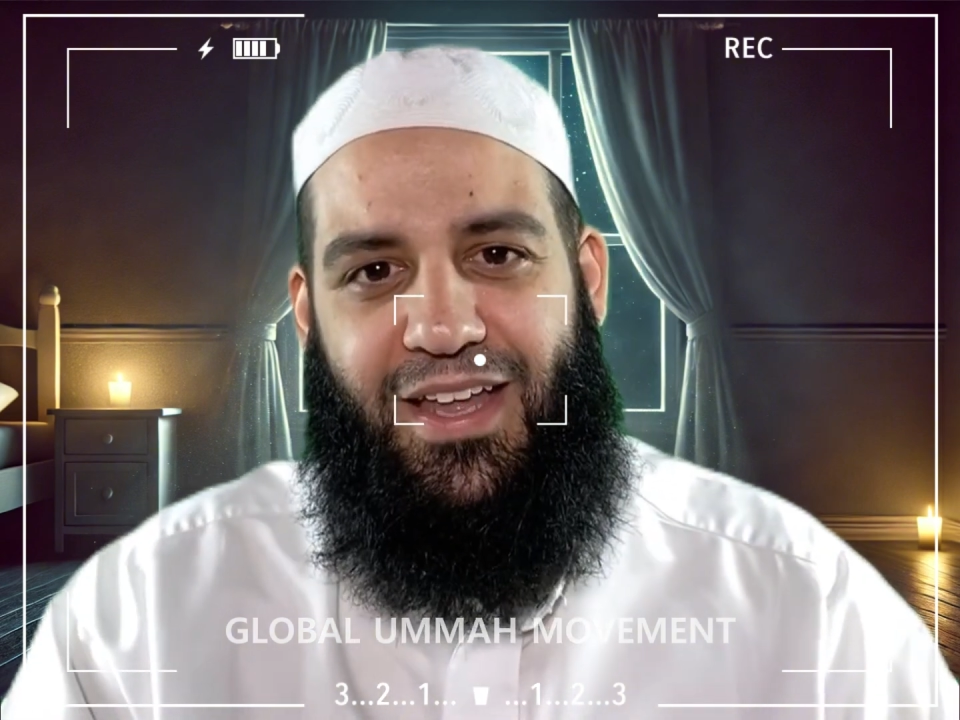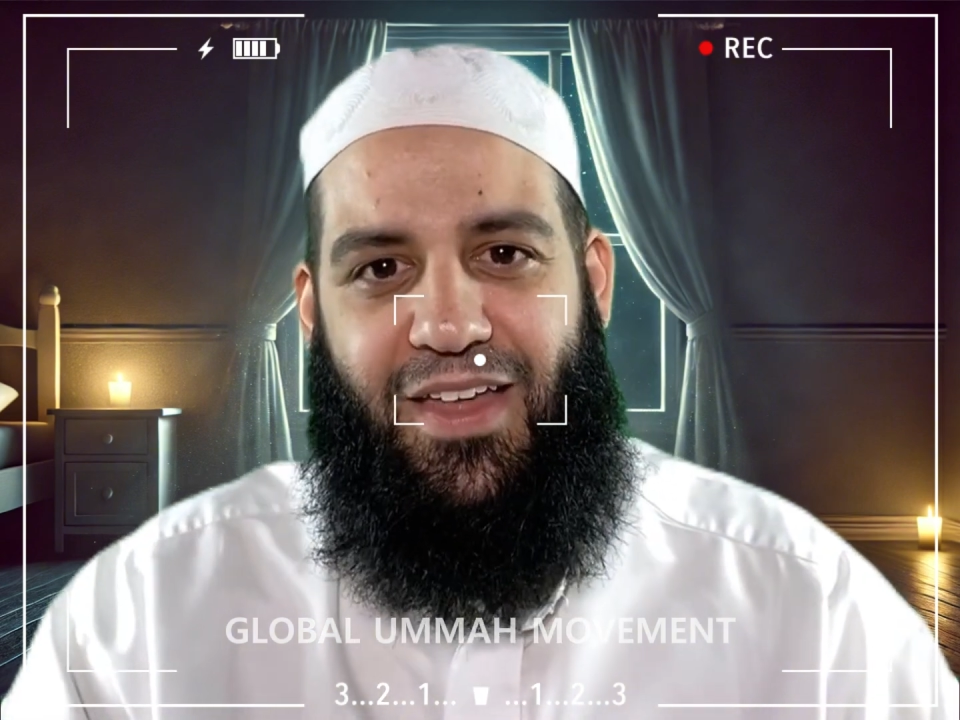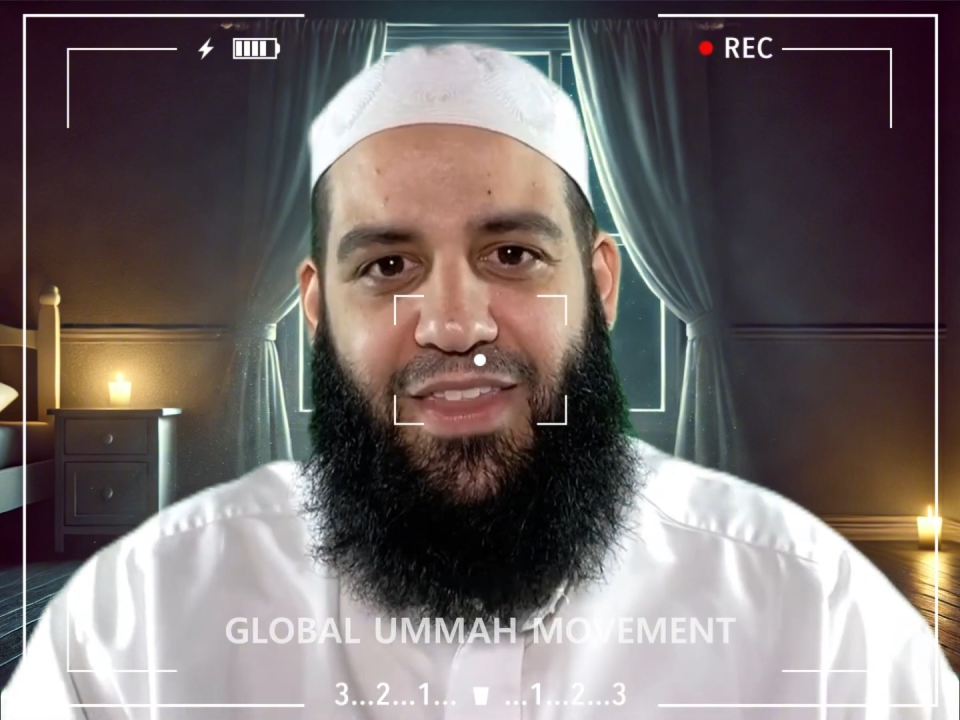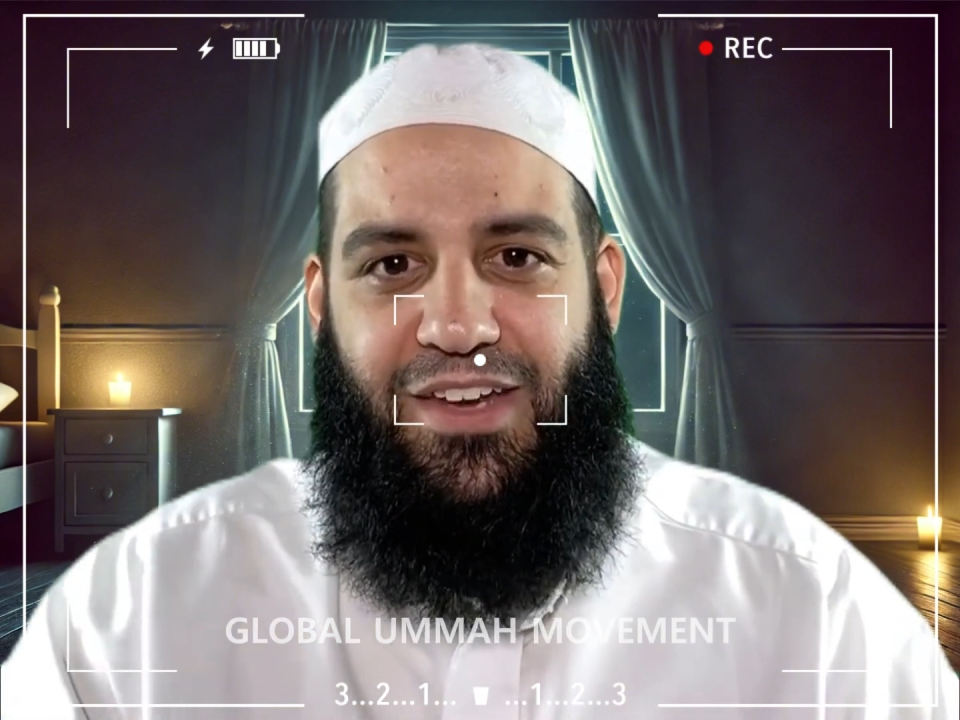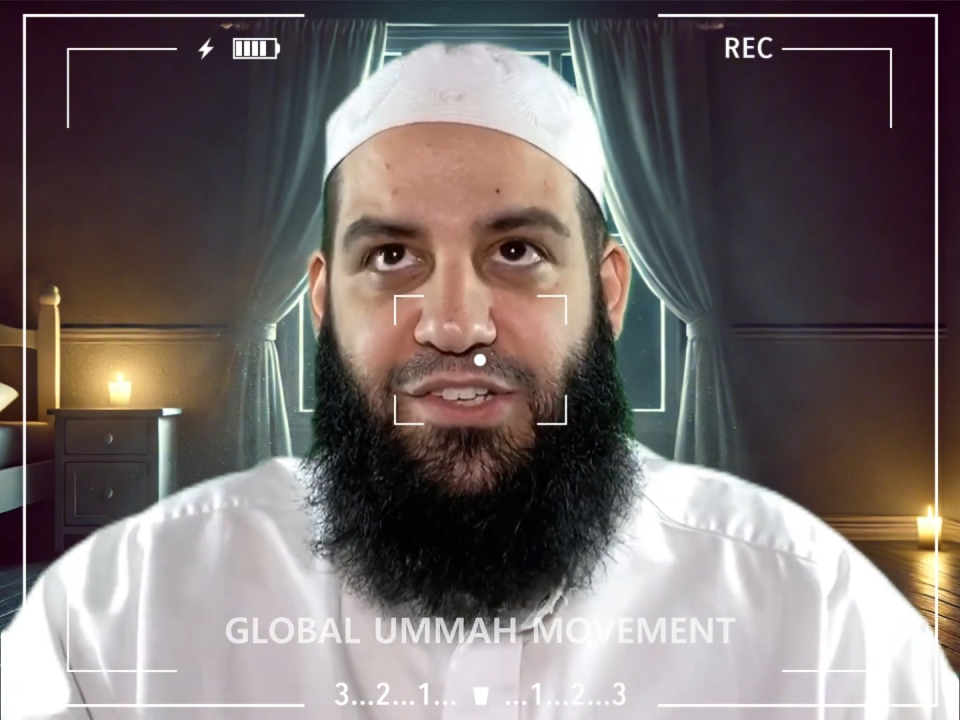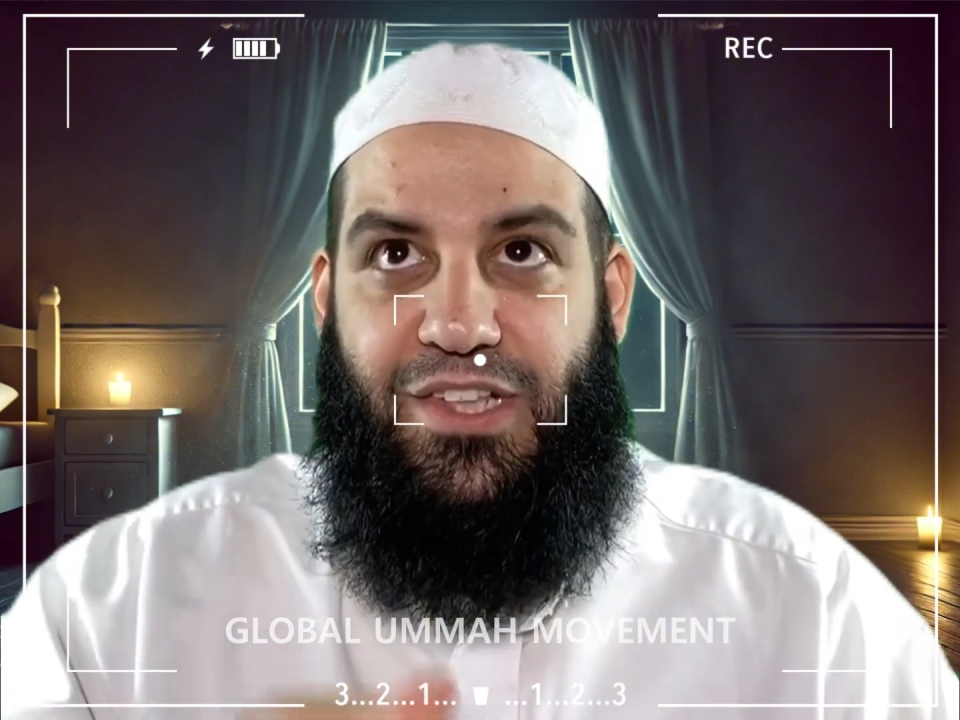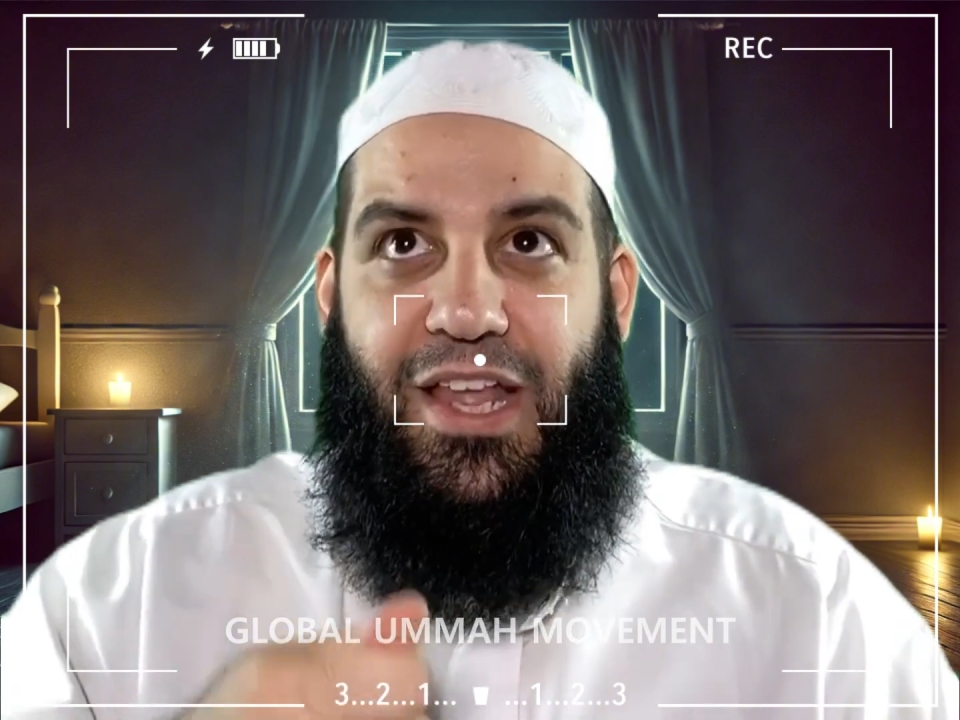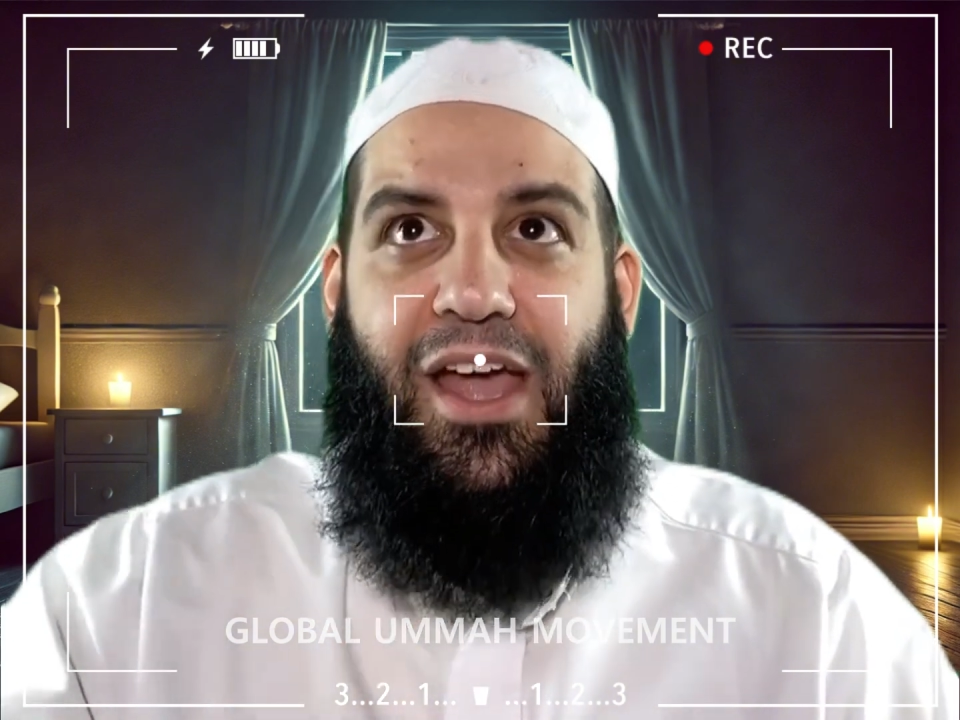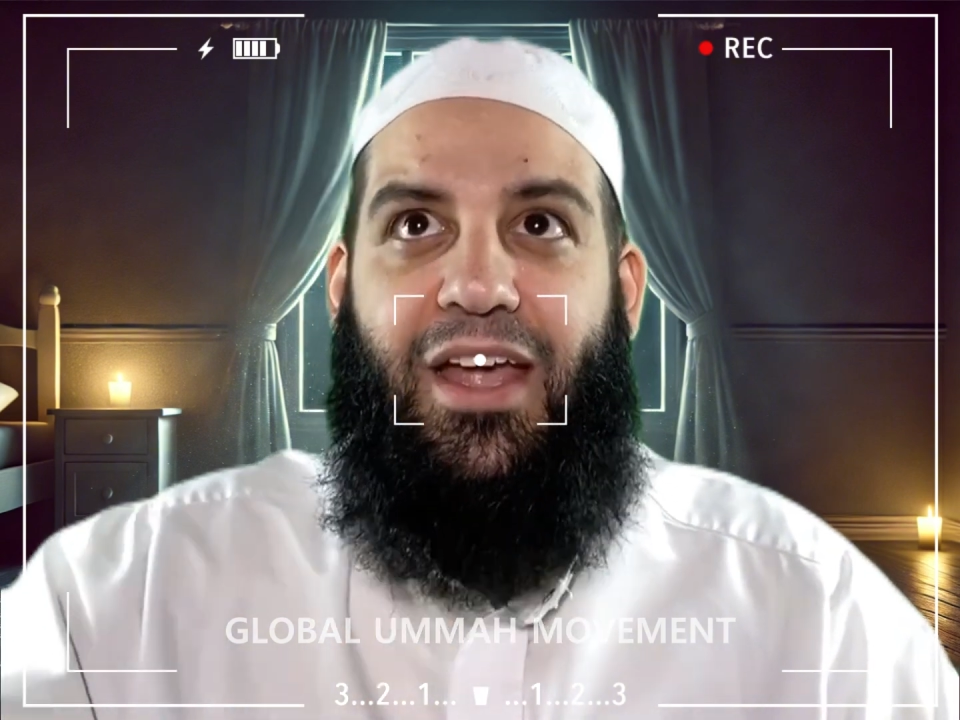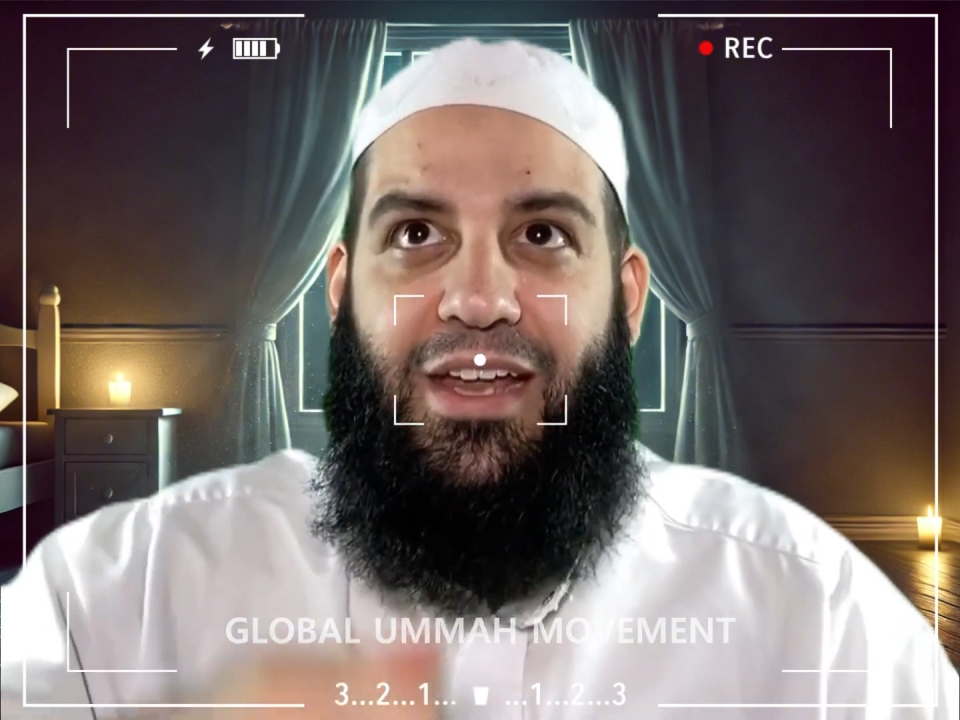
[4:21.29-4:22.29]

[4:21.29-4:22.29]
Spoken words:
and that is La